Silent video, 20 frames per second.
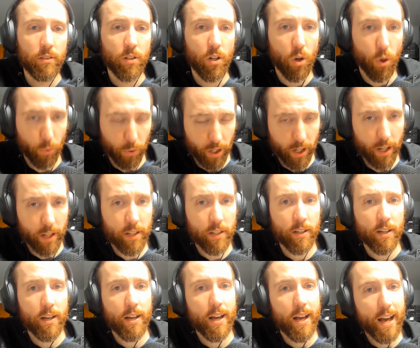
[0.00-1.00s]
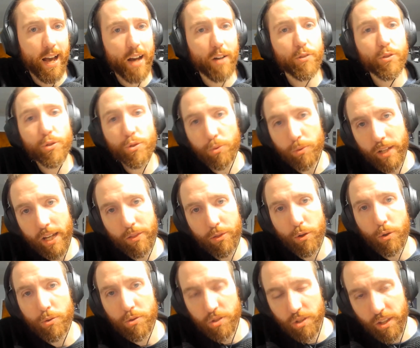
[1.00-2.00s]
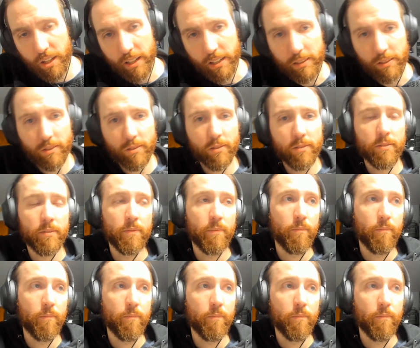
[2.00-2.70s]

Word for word: Okay, how do you get those things?